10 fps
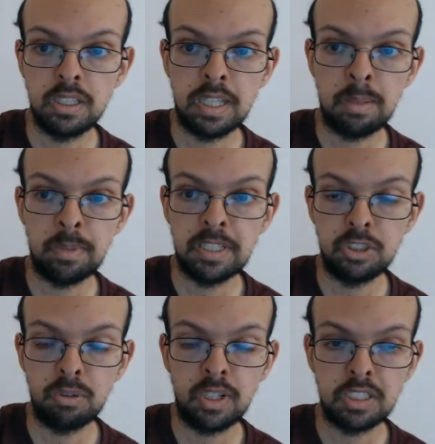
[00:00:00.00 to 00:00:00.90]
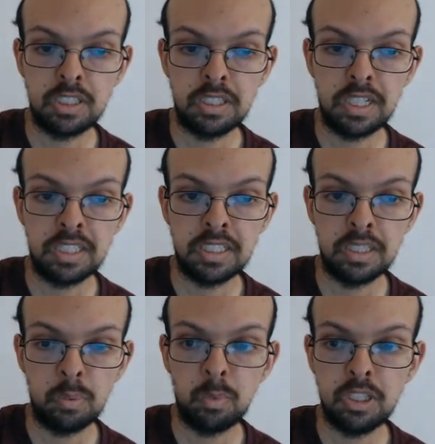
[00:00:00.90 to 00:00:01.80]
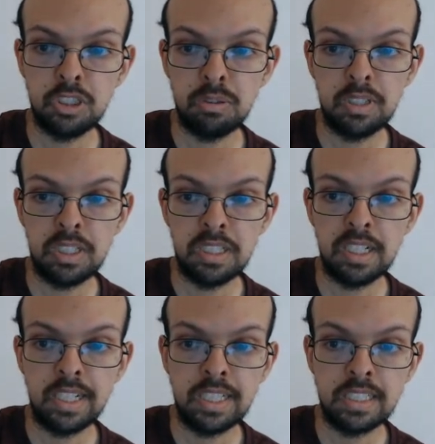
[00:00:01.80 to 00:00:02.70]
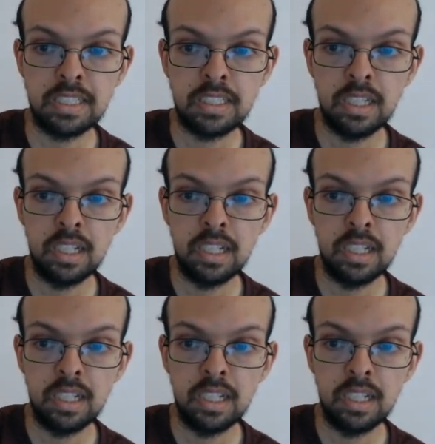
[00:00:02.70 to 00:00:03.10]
That means you're actually getting the ones you need least